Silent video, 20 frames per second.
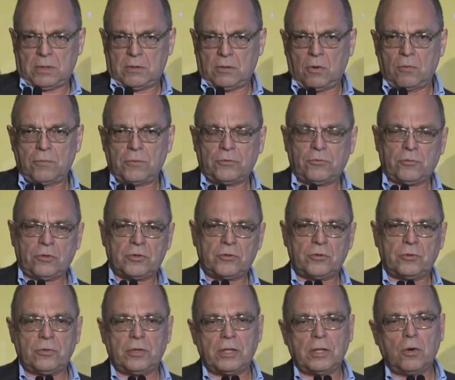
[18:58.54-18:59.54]

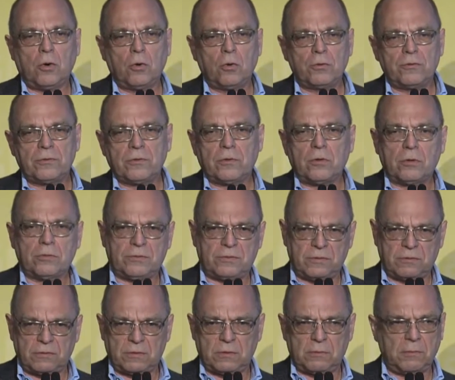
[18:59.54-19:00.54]
overstructure that holds a
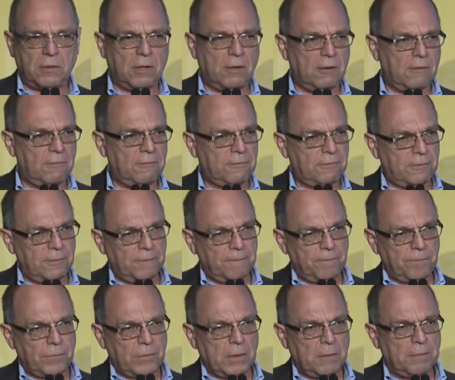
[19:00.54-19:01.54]
system of
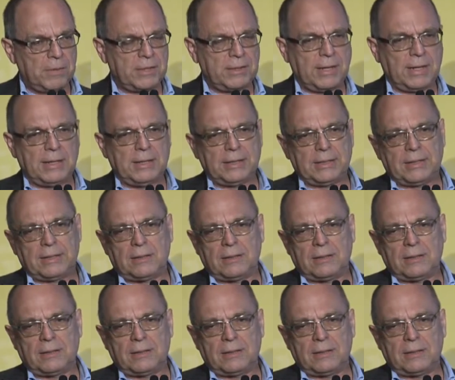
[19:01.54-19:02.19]
metallic